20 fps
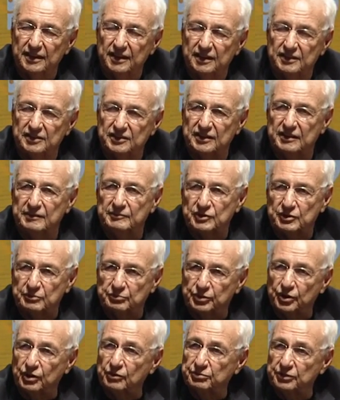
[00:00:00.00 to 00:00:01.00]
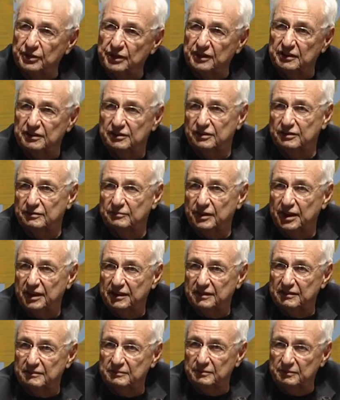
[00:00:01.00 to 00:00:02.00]
it seems appropriate to
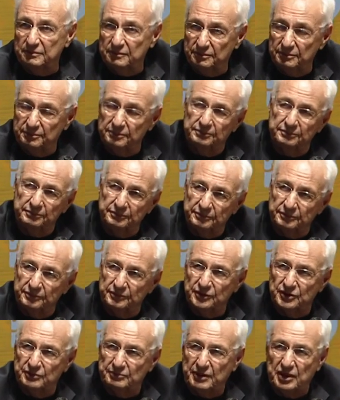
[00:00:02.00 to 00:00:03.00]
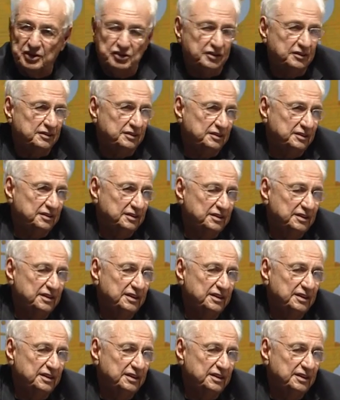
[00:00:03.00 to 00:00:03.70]
make them special.